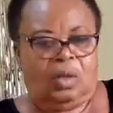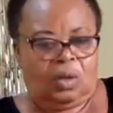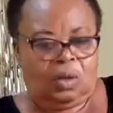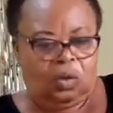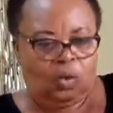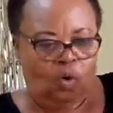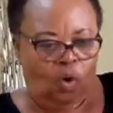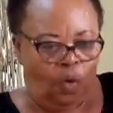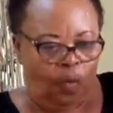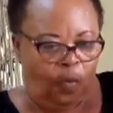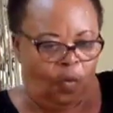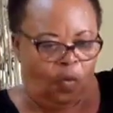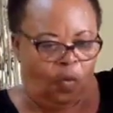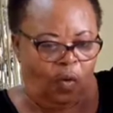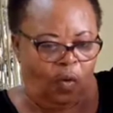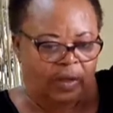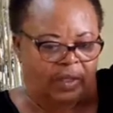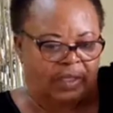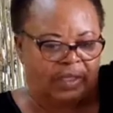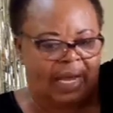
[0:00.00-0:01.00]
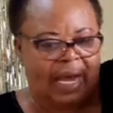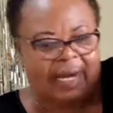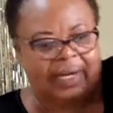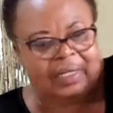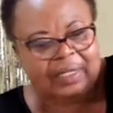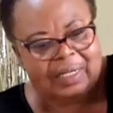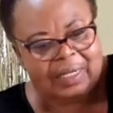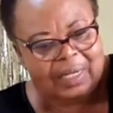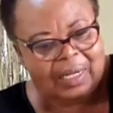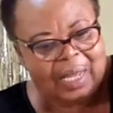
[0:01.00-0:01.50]
You open one side
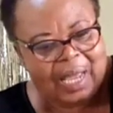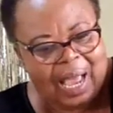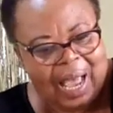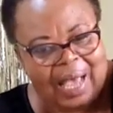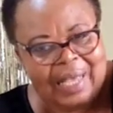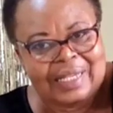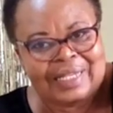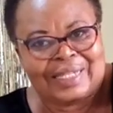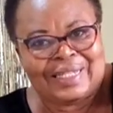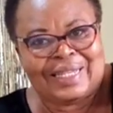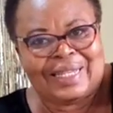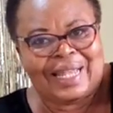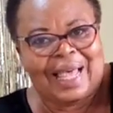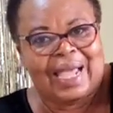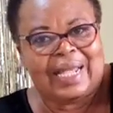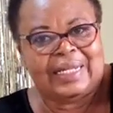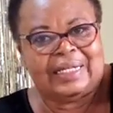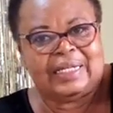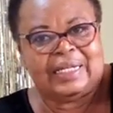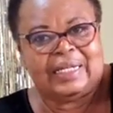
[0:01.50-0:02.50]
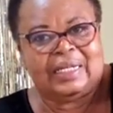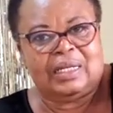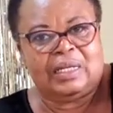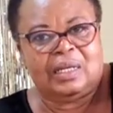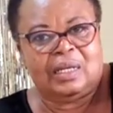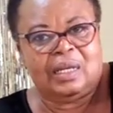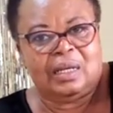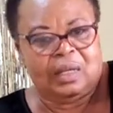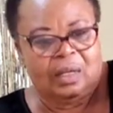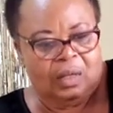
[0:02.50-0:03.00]
and slide in
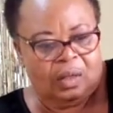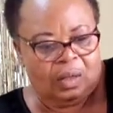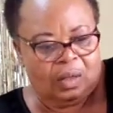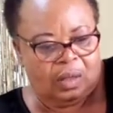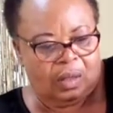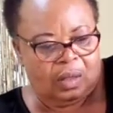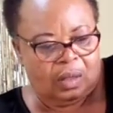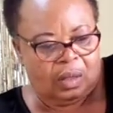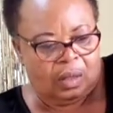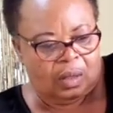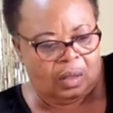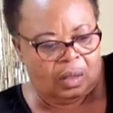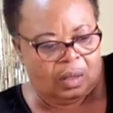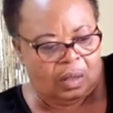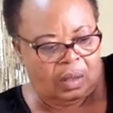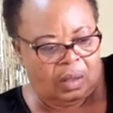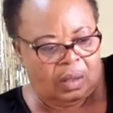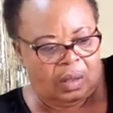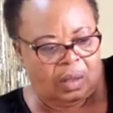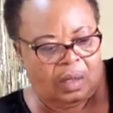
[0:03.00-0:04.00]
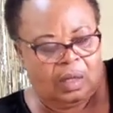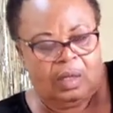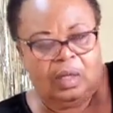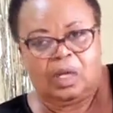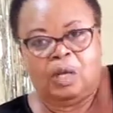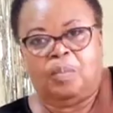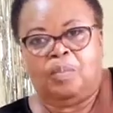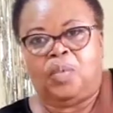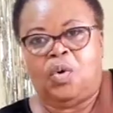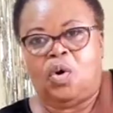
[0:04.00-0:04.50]
the
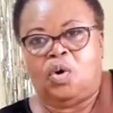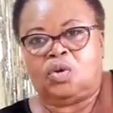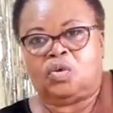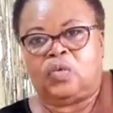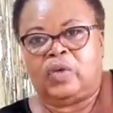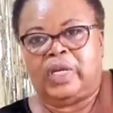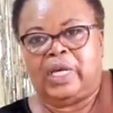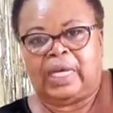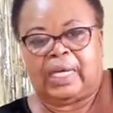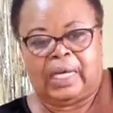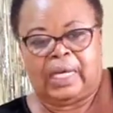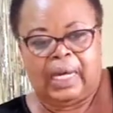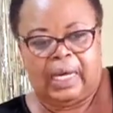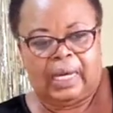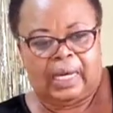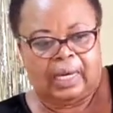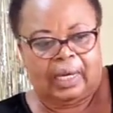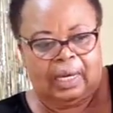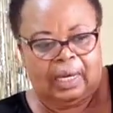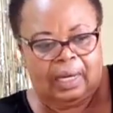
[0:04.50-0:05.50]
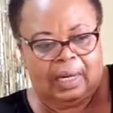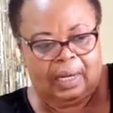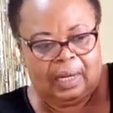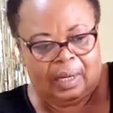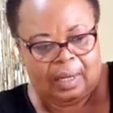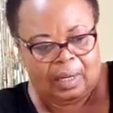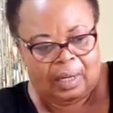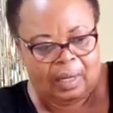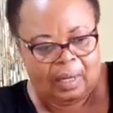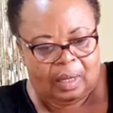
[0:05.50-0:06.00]
board with a cake
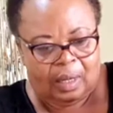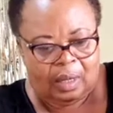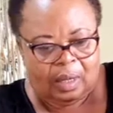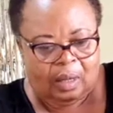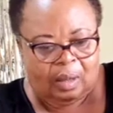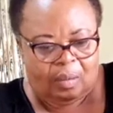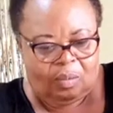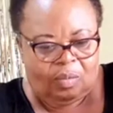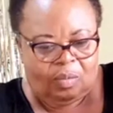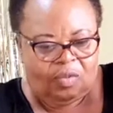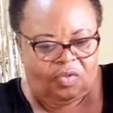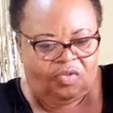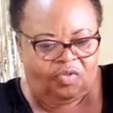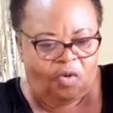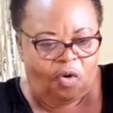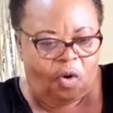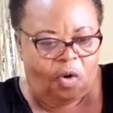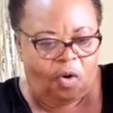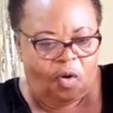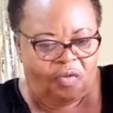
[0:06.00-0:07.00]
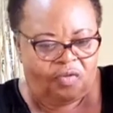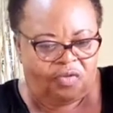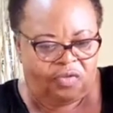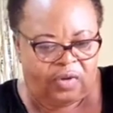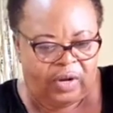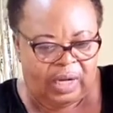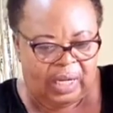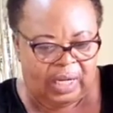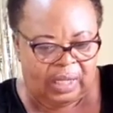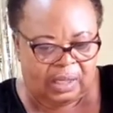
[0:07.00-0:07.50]
before
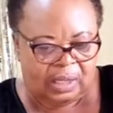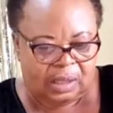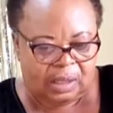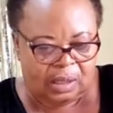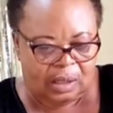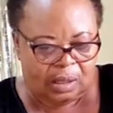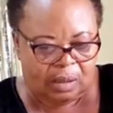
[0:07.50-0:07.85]
covering it.